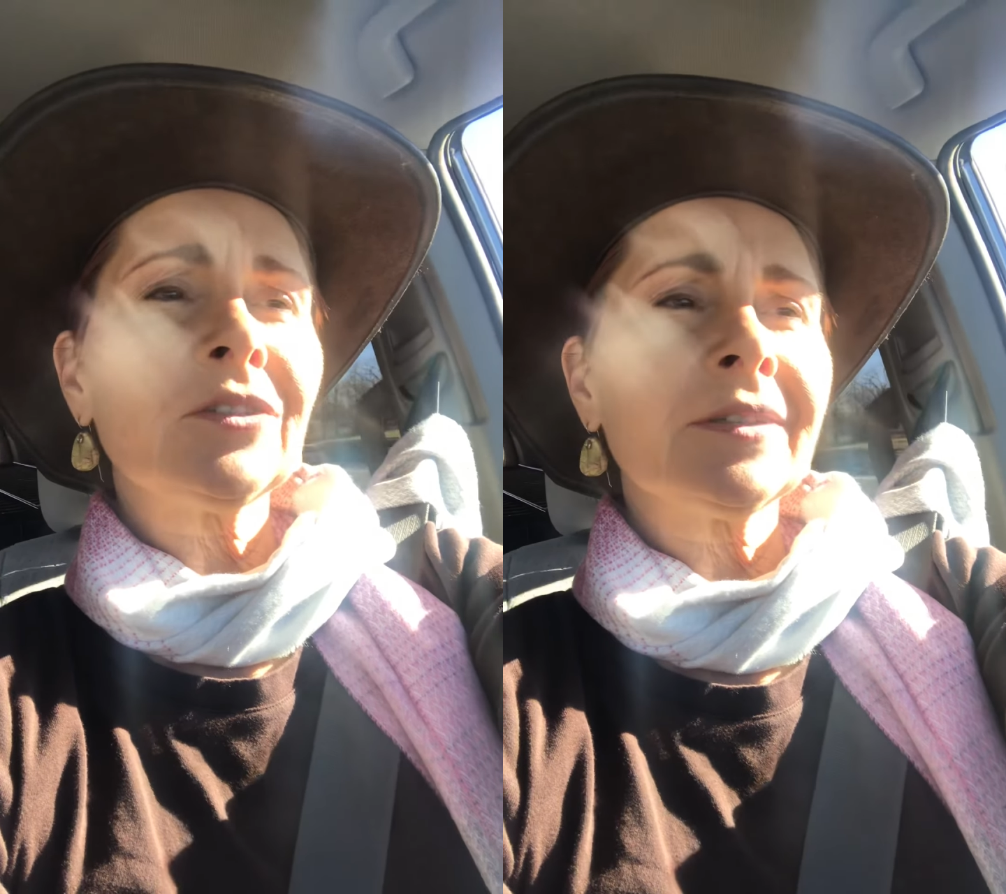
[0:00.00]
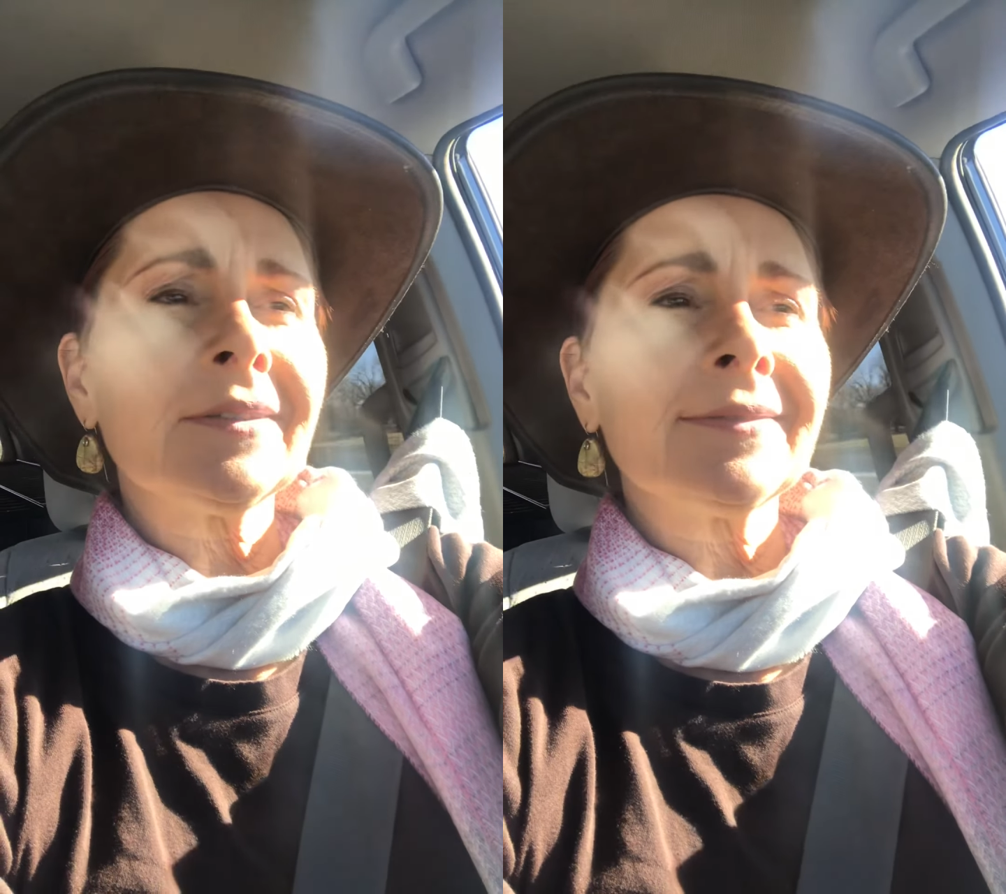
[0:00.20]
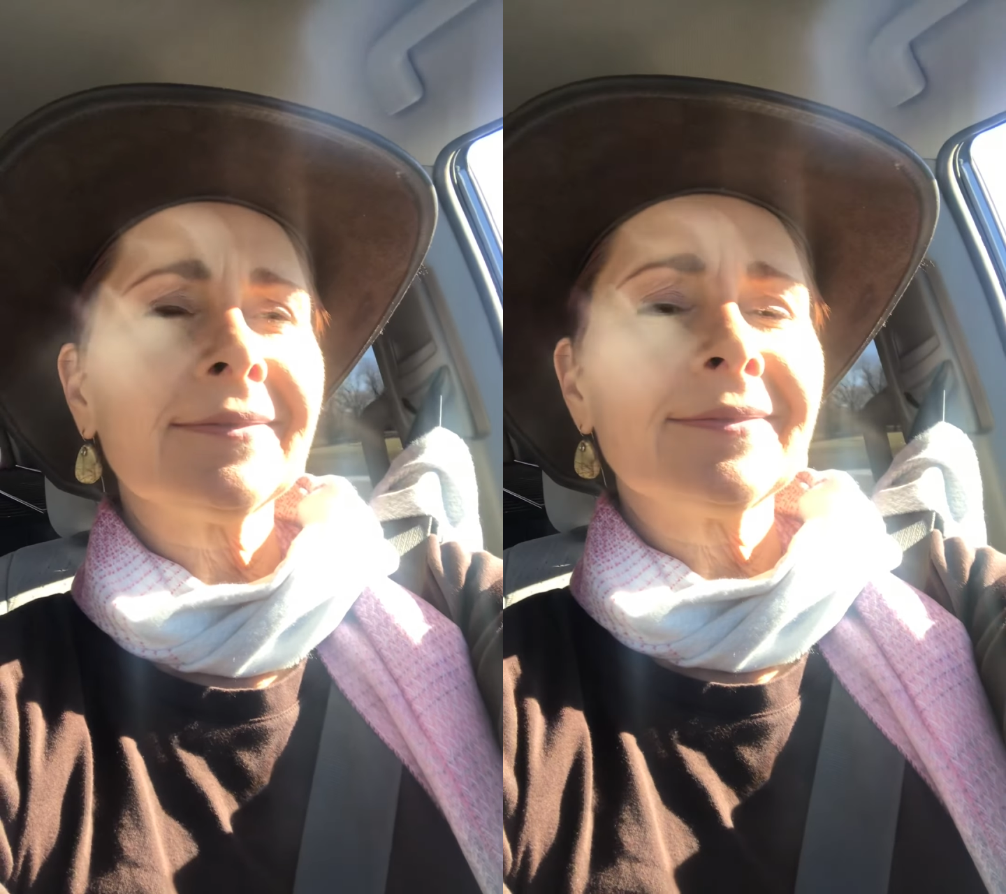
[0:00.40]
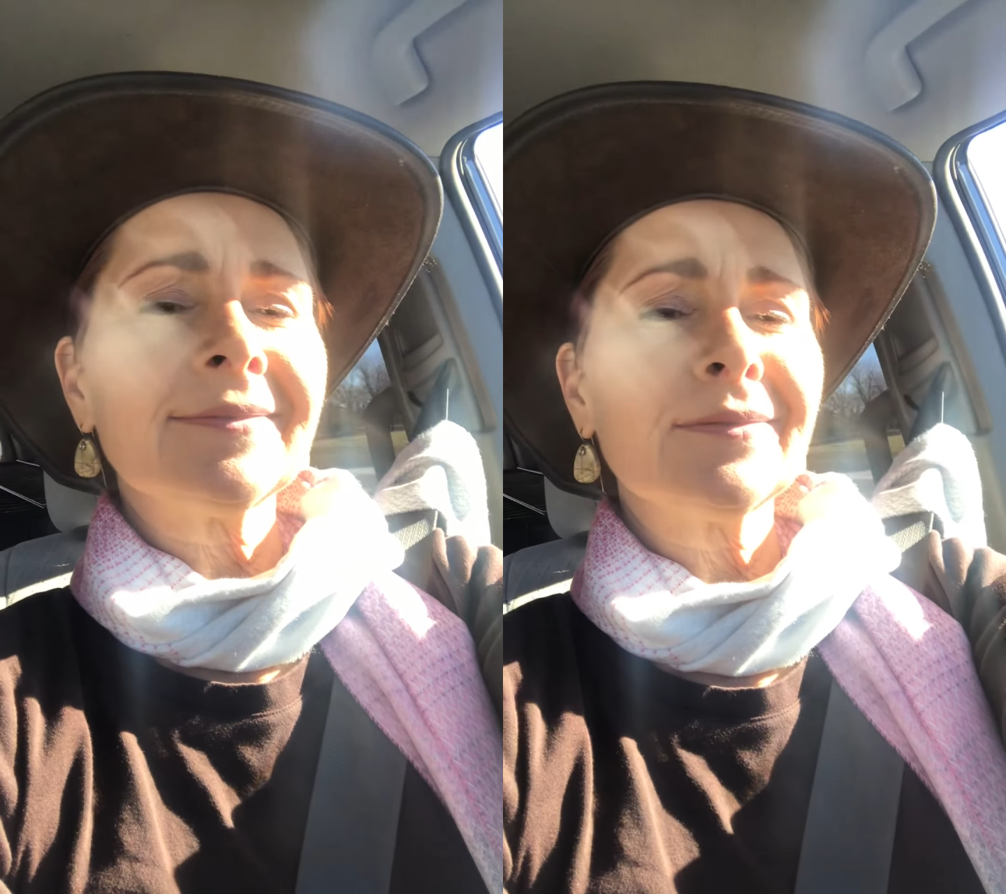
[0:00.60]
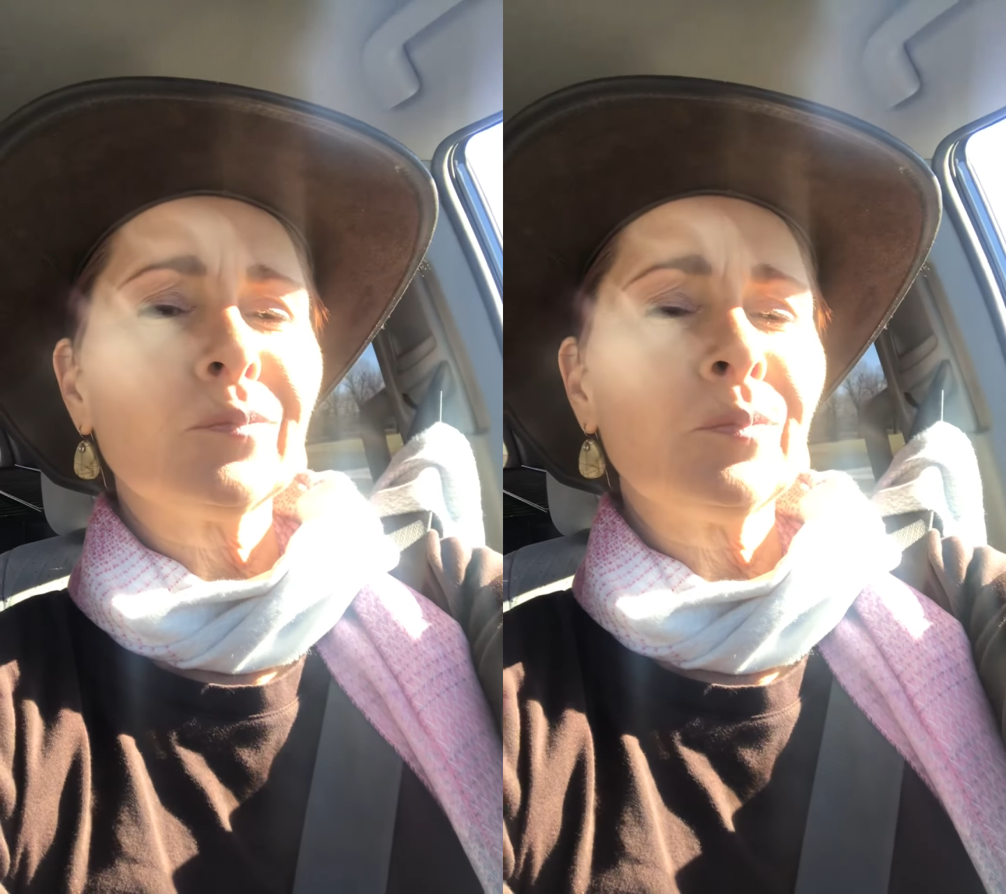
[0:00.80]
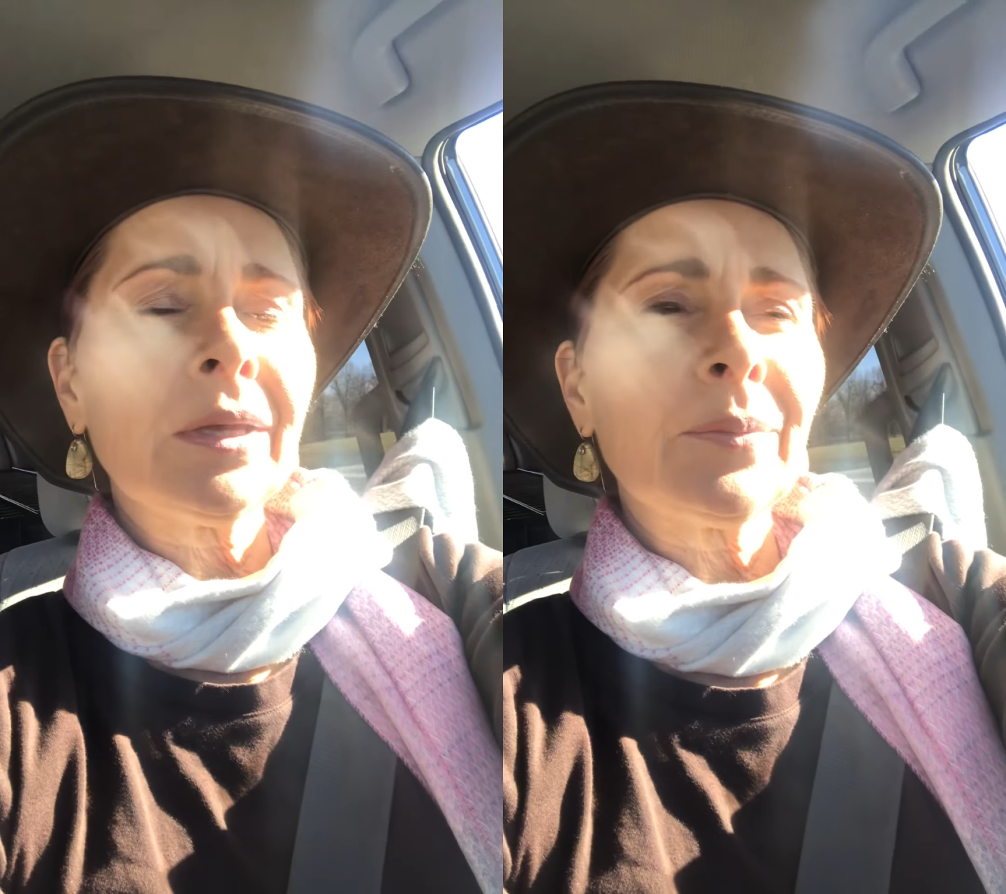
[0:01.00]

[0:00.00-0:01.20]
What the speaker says: and be a